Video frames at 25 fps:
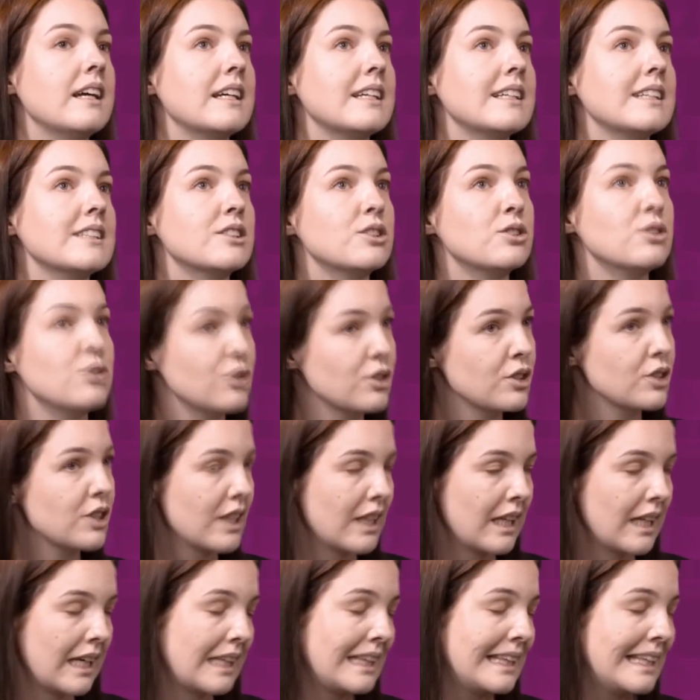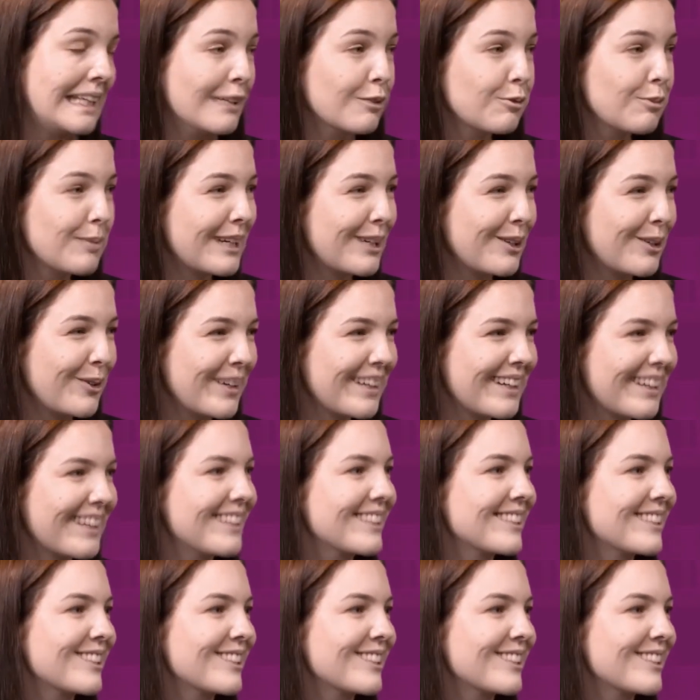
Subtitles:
it's usually a little bit quicker,